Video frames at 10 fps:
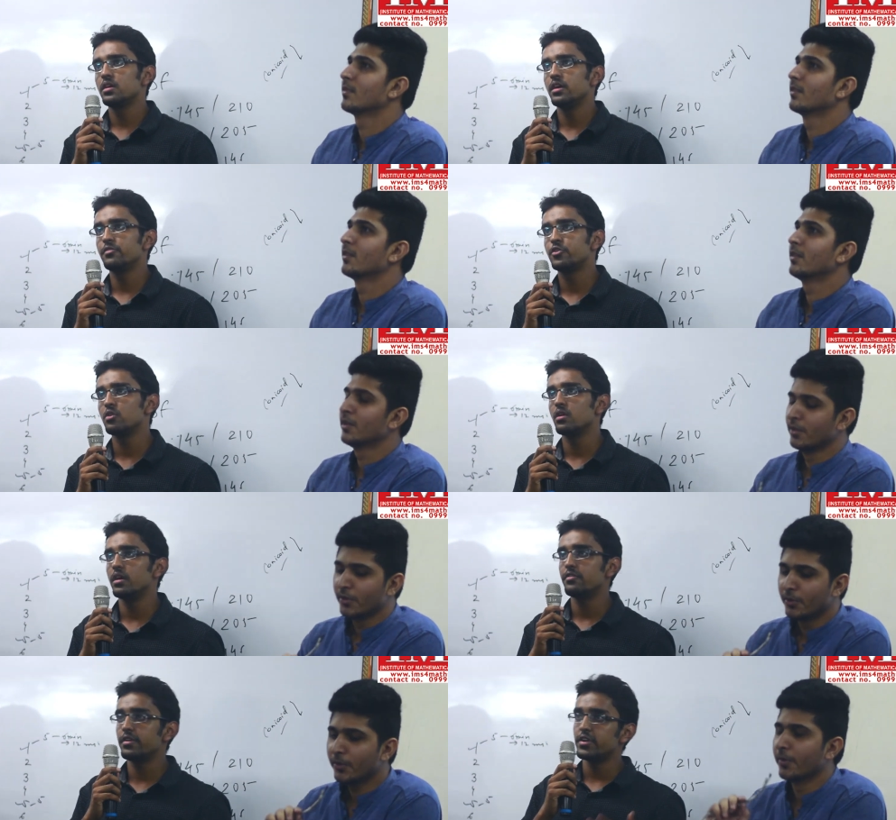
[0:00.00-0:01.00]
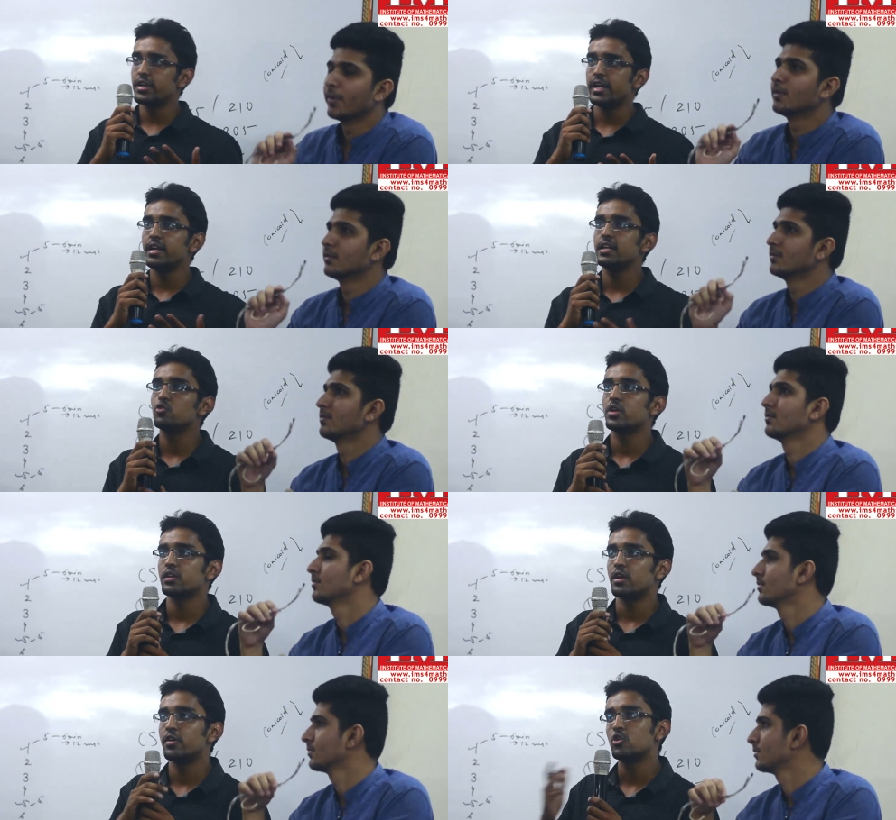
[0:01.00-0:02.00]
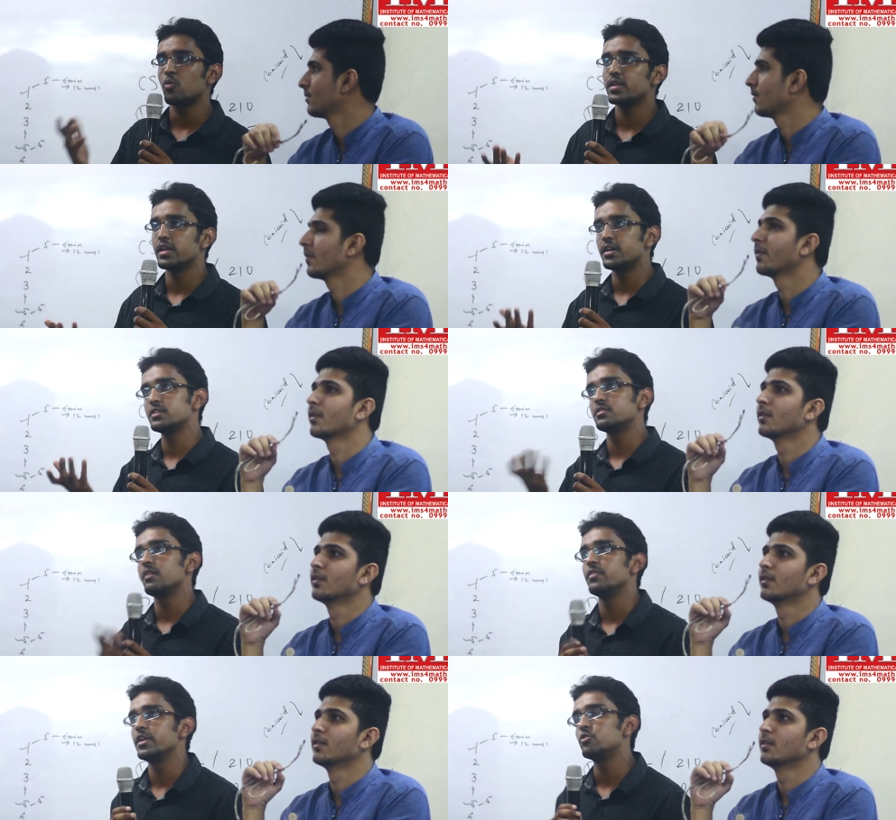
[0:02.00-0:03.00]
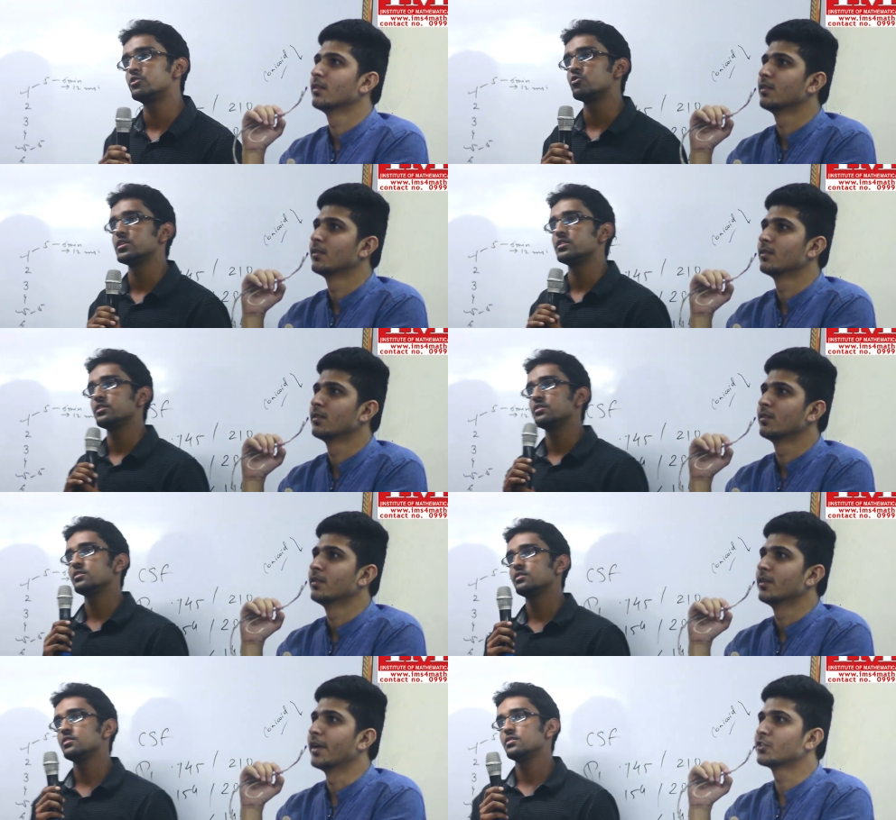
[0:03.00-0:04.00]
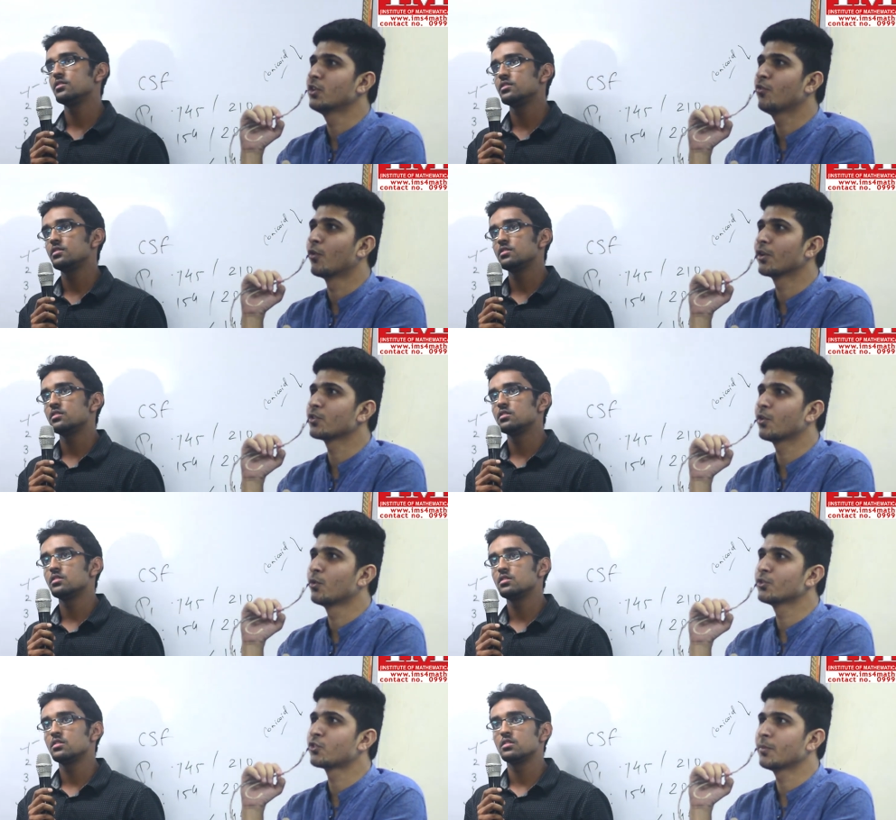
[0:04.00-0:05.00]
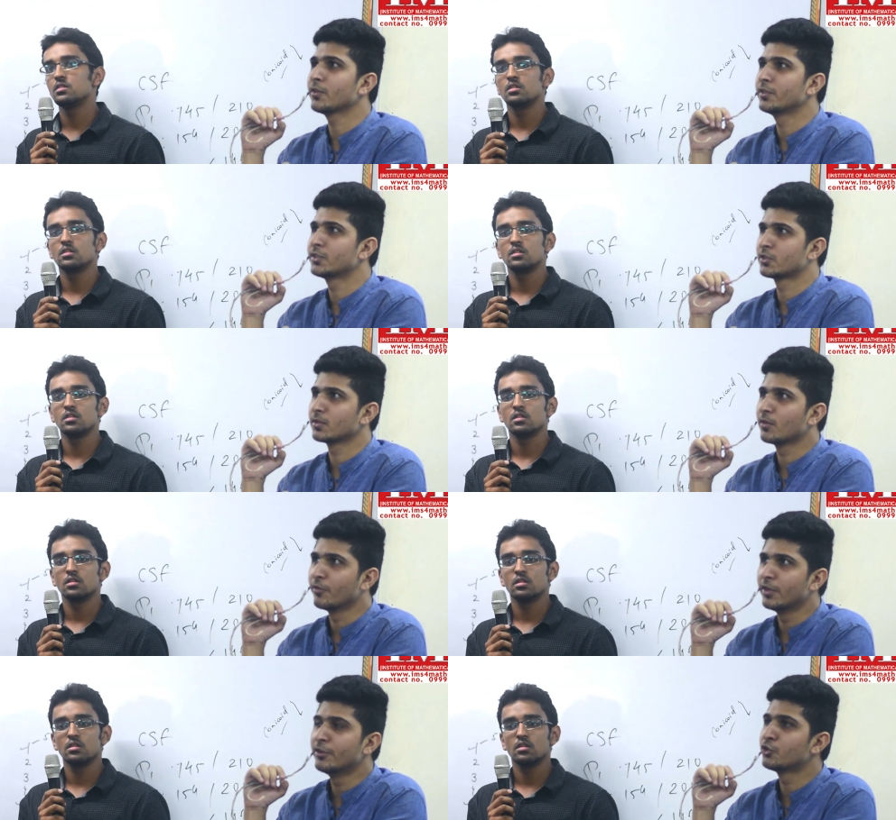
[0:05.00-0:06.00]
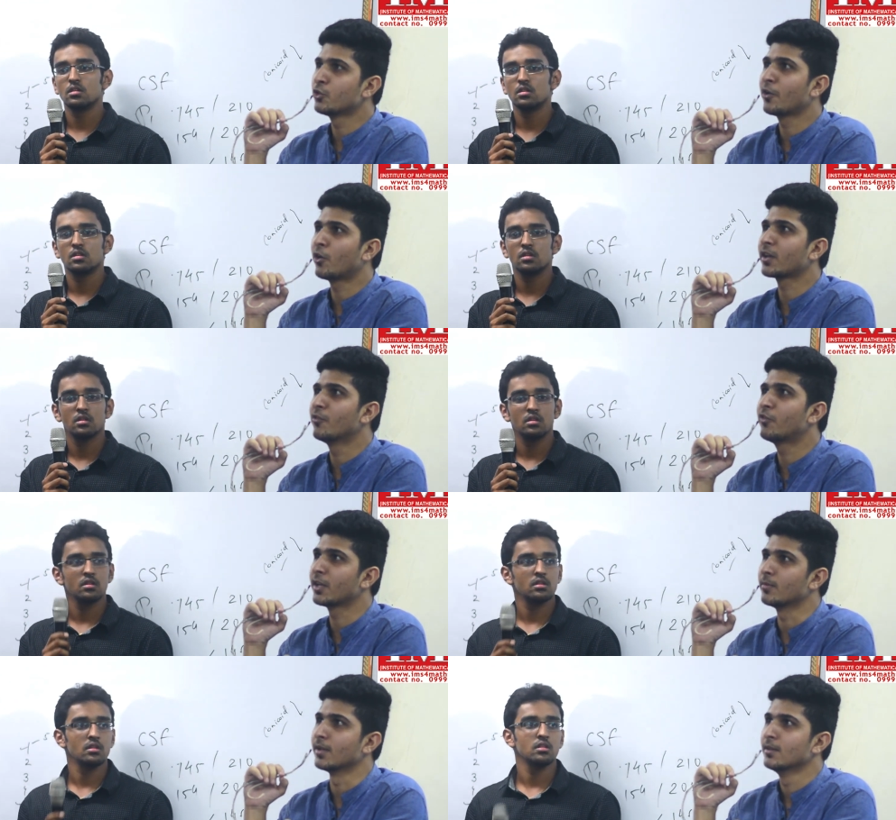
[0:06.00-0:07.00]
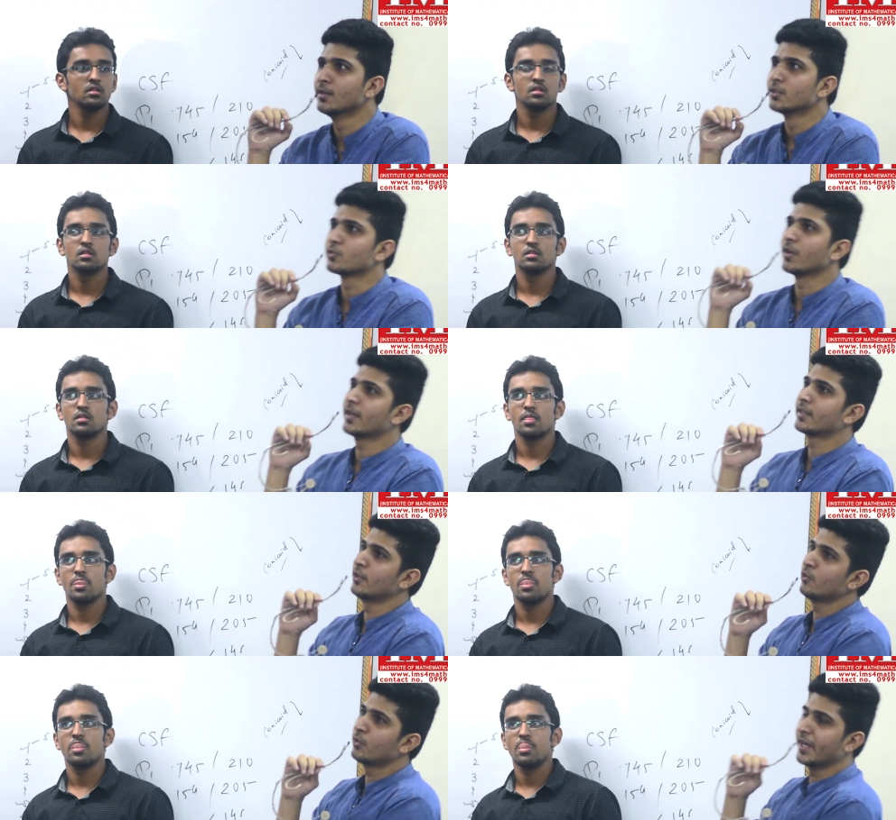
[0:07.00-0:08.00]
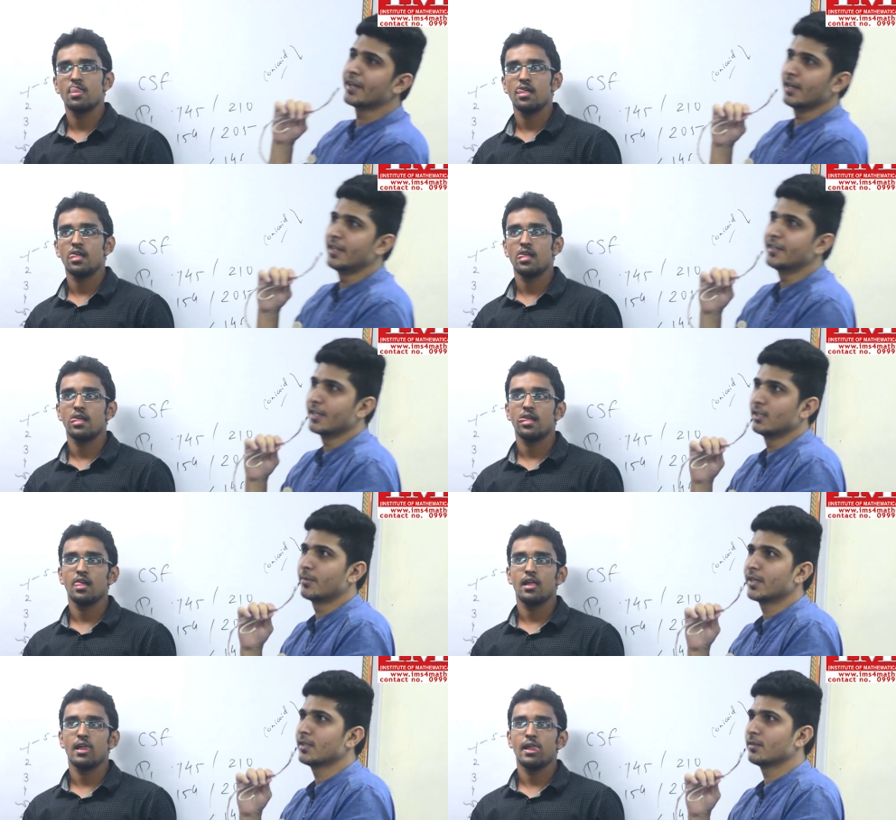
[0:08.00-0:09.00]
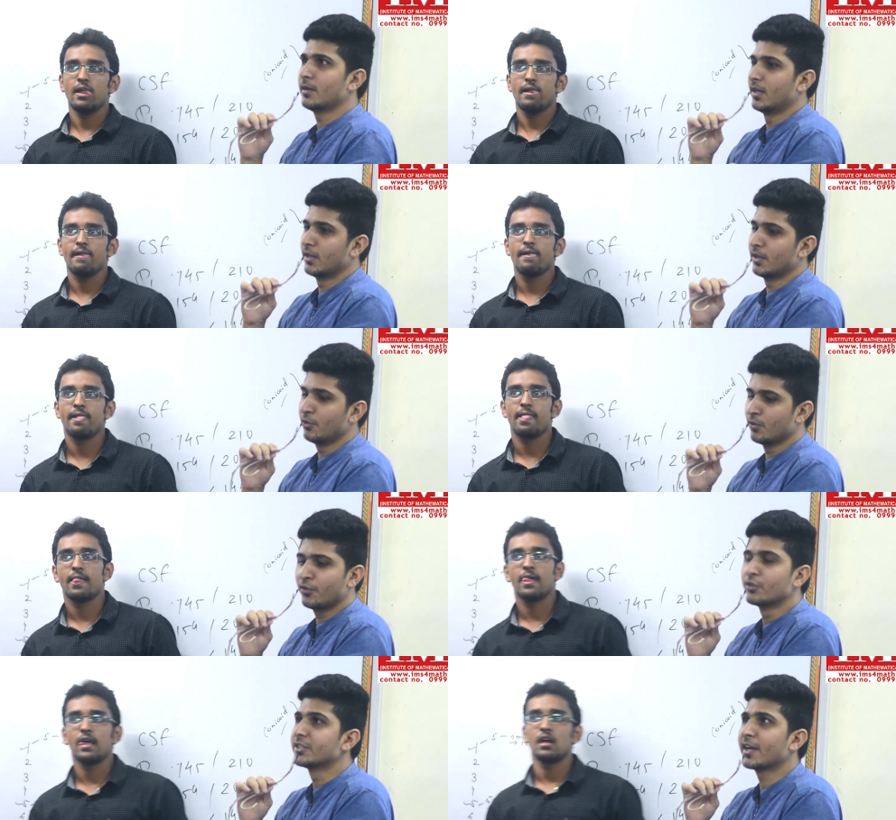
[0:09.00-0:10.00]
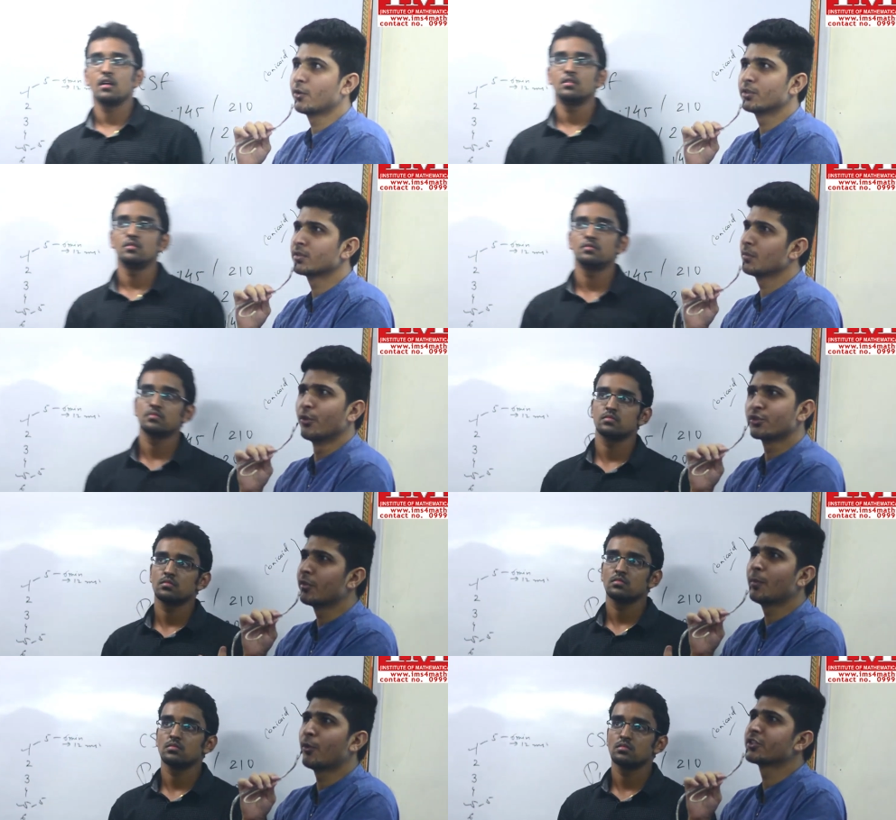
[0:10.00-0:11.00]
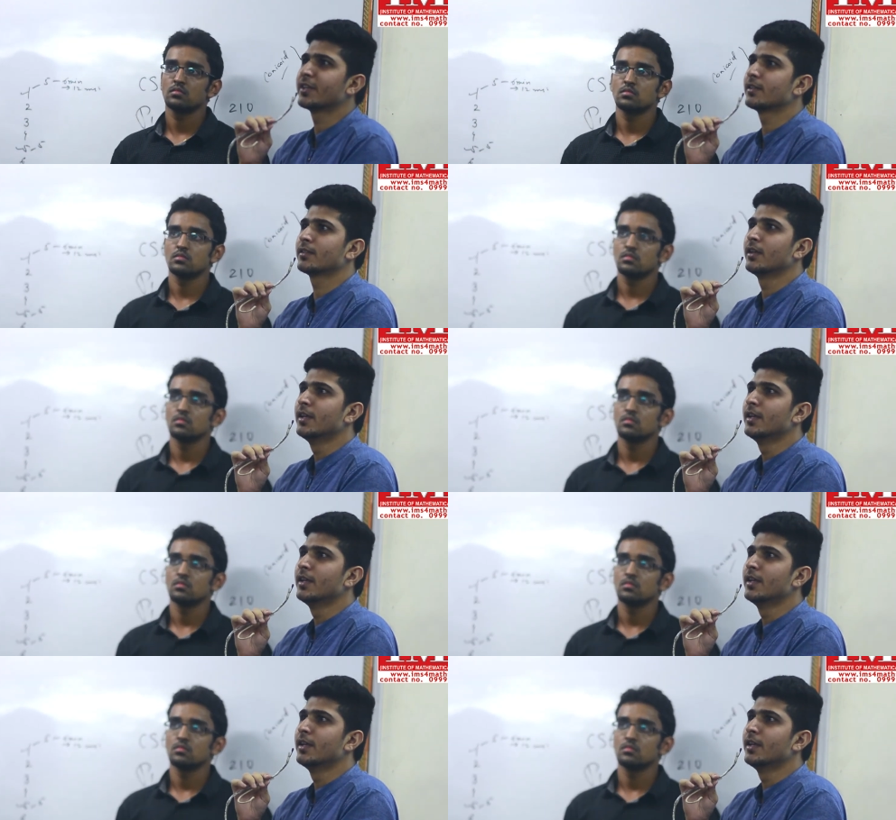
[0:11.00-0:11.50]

Speaker 1: If in 10 days you can cover a topic, then it is a very good source, I think. Actually, focus on those topics
Speaker 2: with which you are not comfortable. So, like you take linear algebra, if you check notes, most of the portion is